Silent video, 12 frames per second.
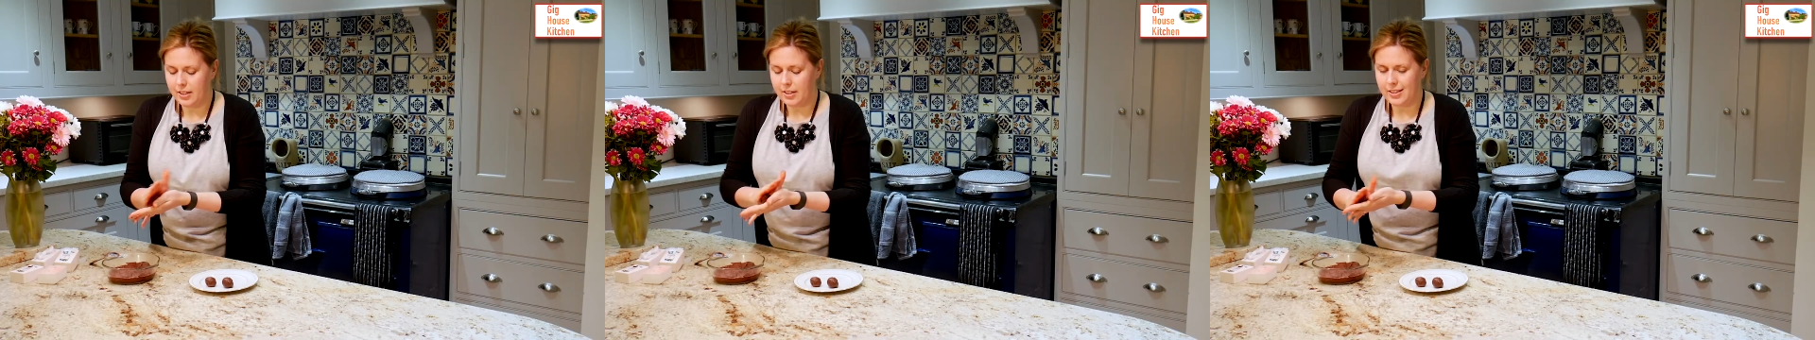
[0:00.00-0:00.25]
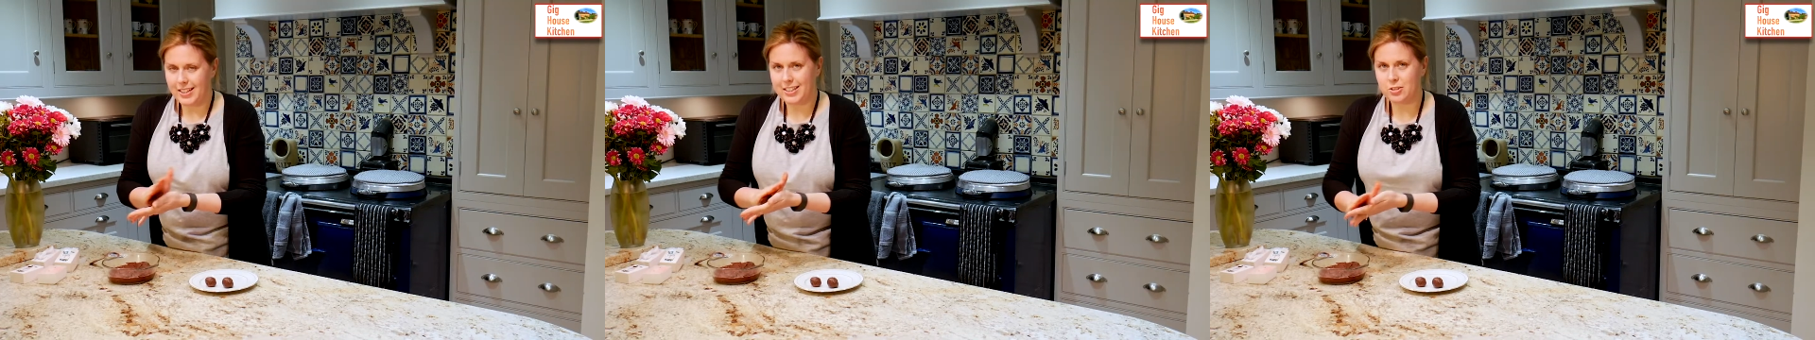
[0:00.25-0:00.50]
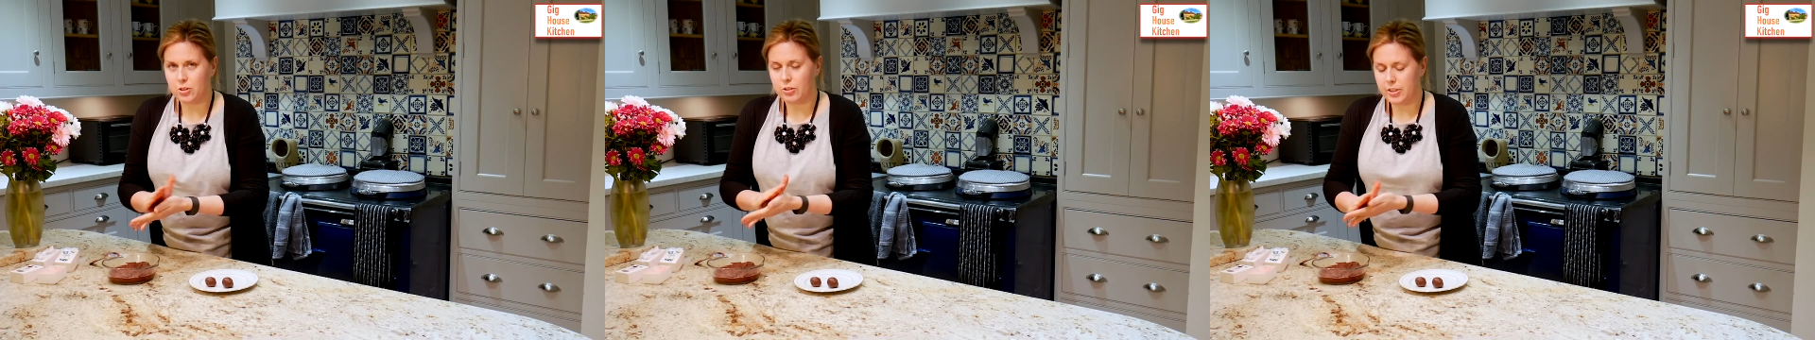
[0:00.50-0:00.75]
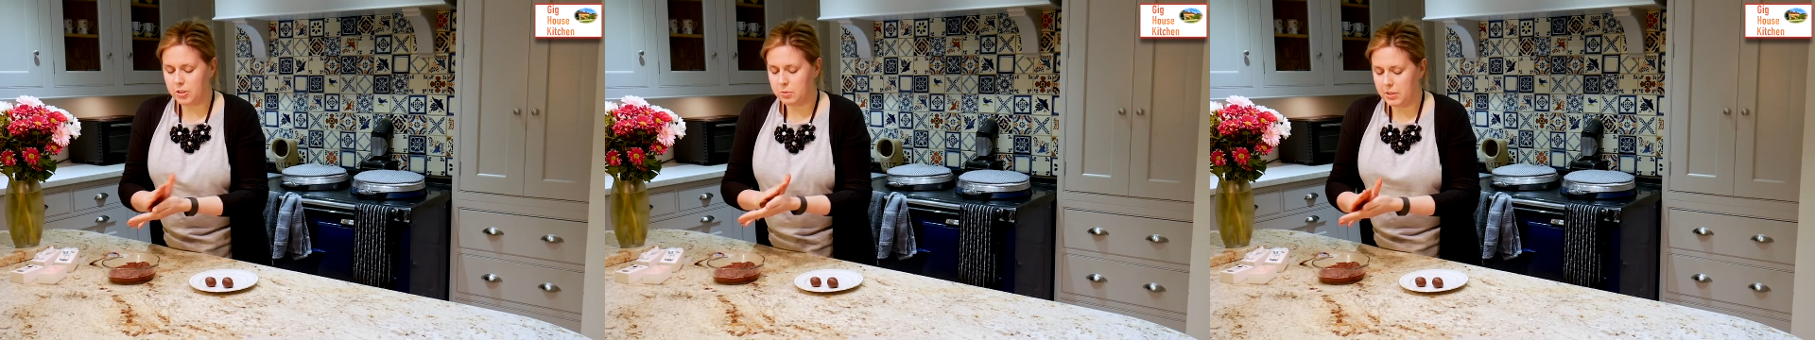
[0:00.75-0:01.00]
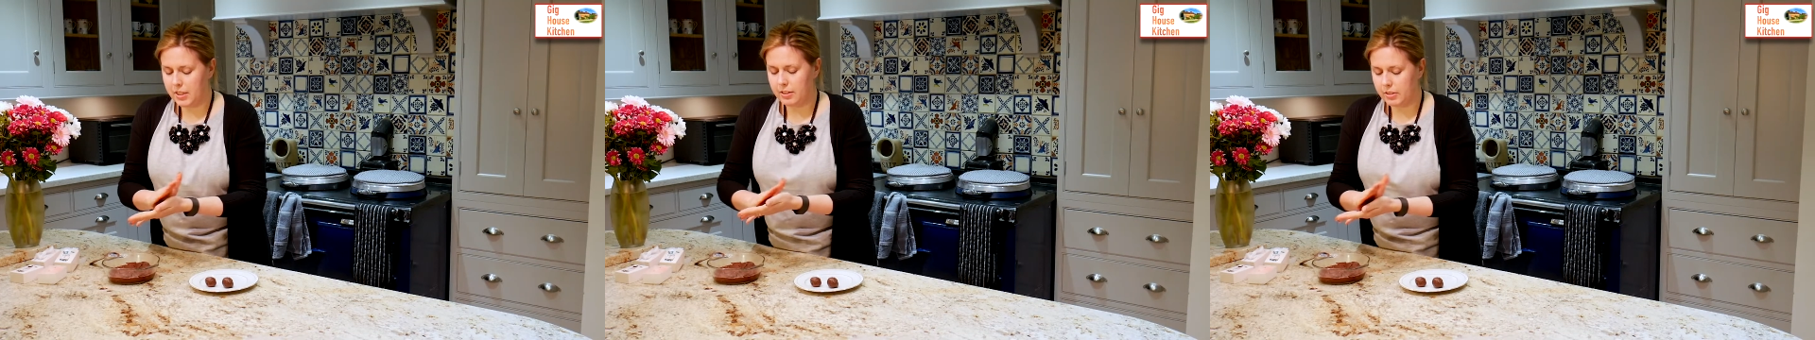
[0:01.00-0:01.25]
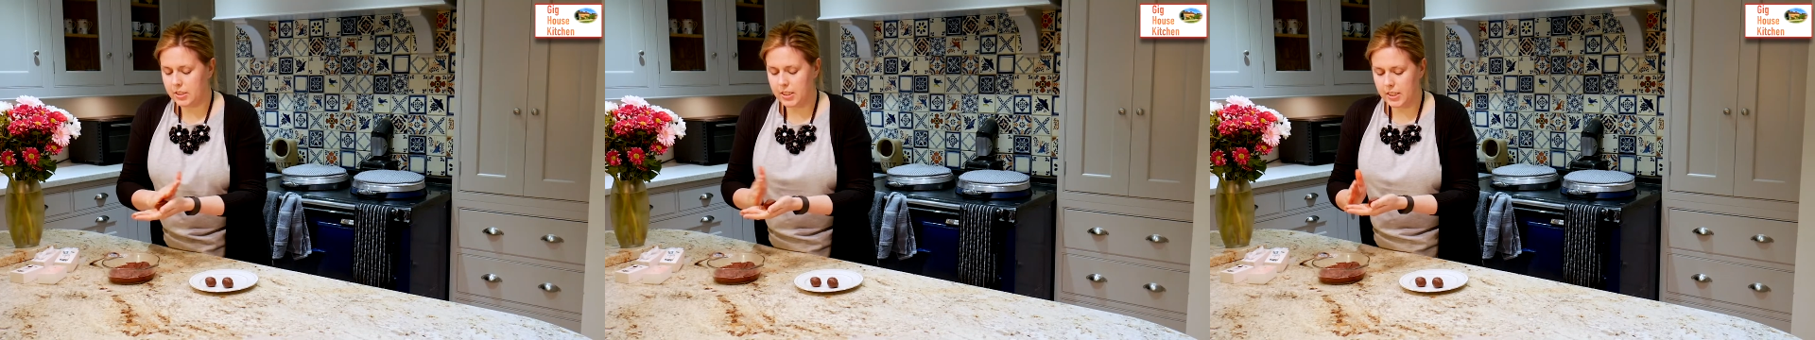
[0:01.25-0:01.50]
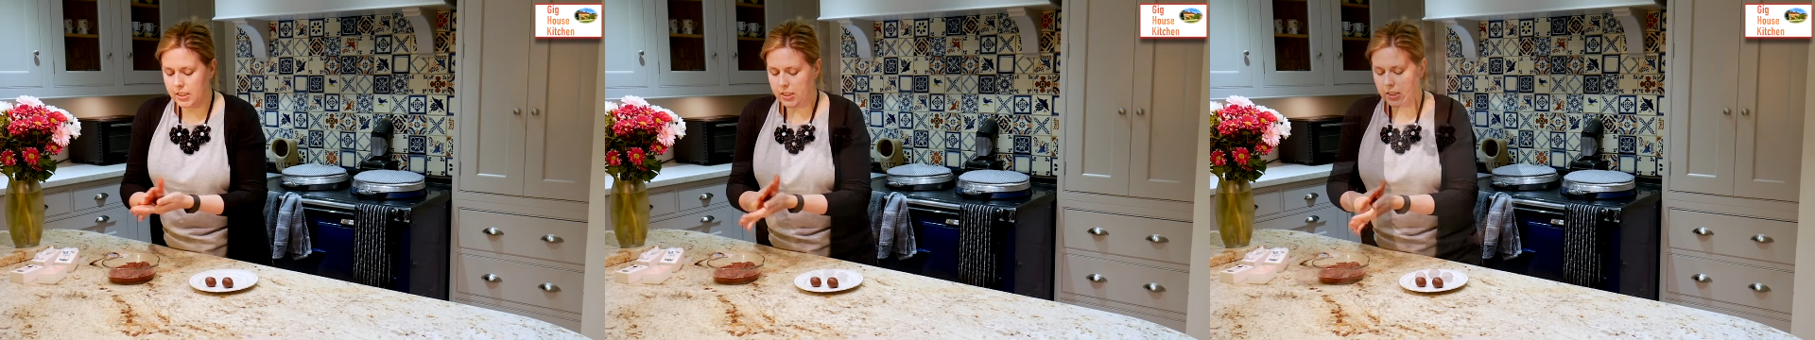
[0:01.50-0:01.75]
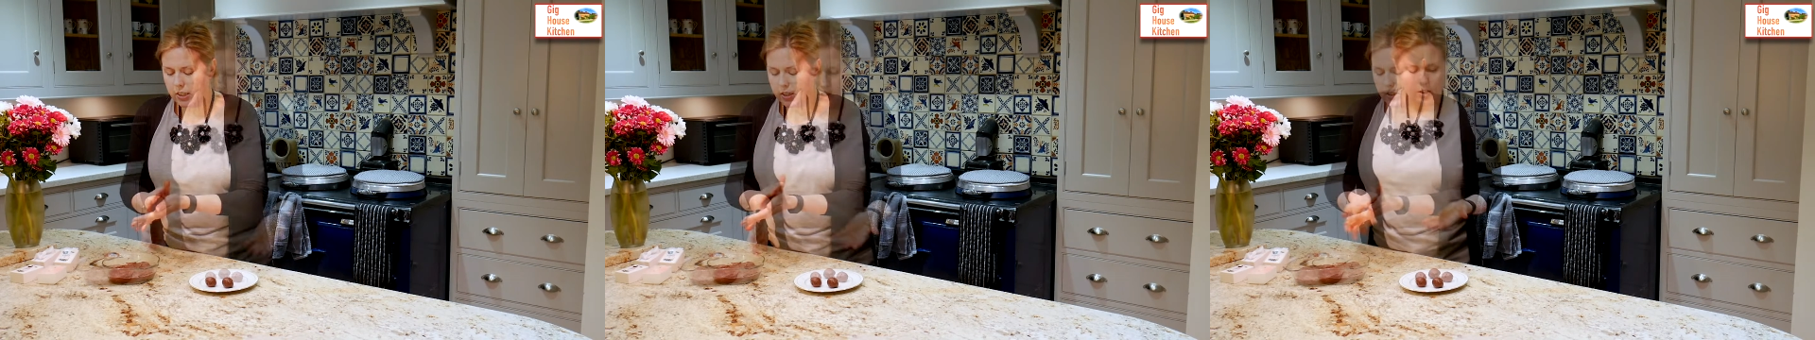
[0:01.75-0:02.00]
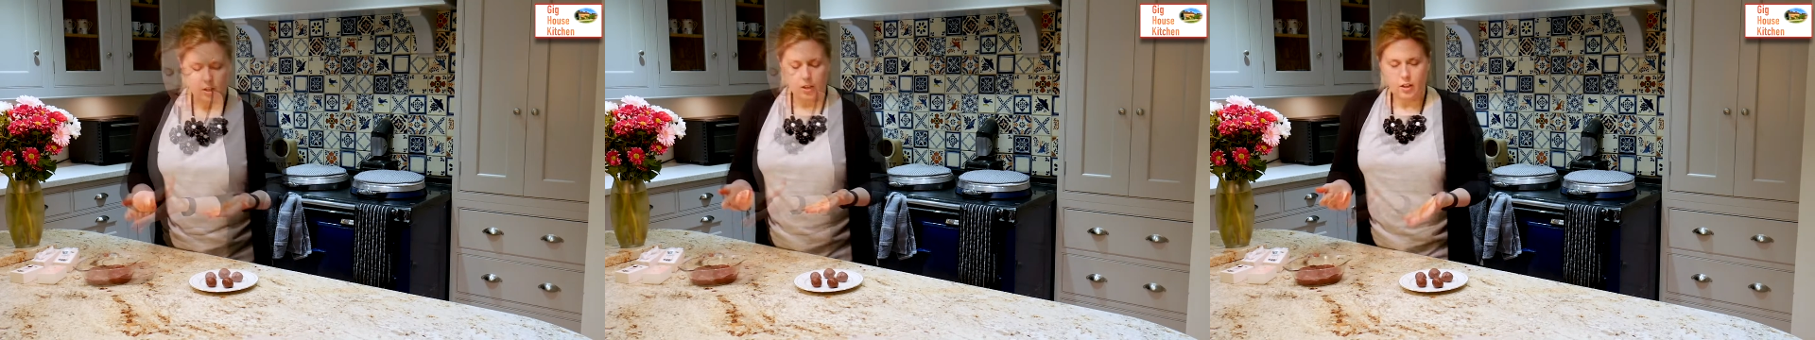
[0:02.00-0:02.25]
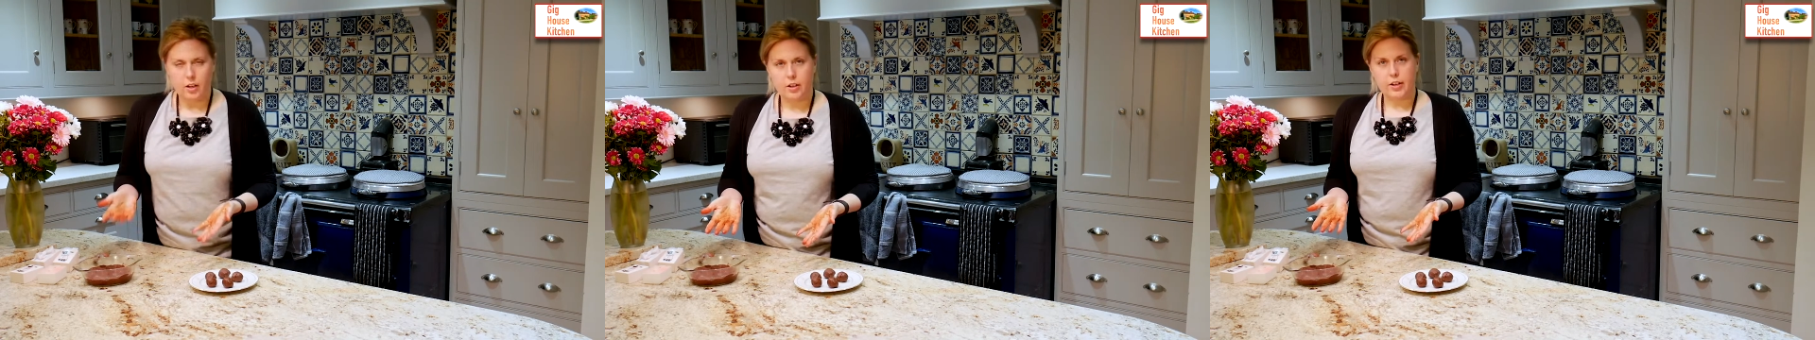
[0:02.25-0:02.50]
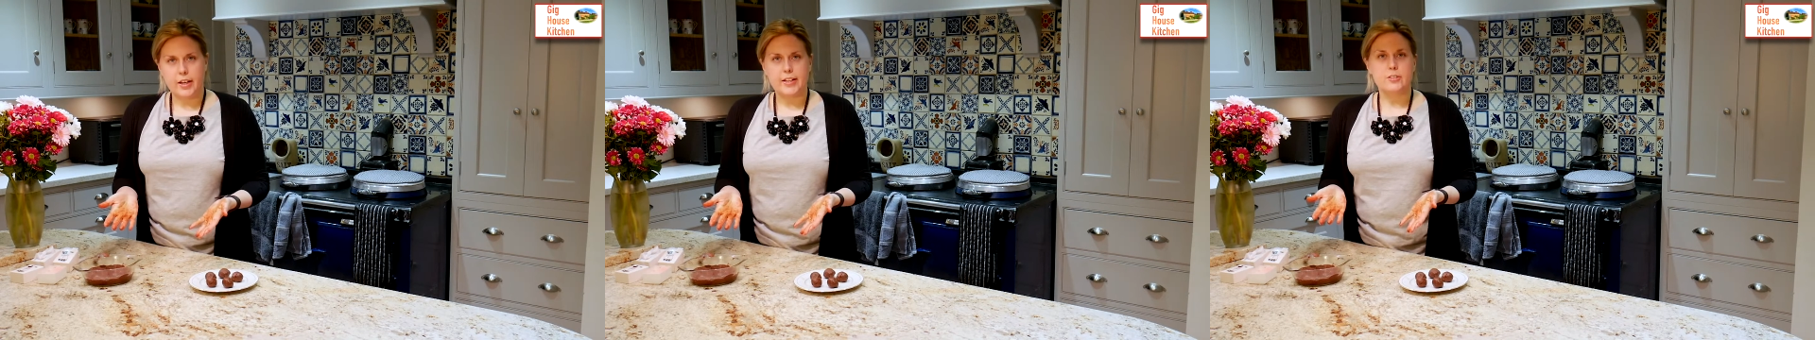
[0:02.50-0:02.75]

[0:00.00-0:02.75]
That's going to be irritating. Okay,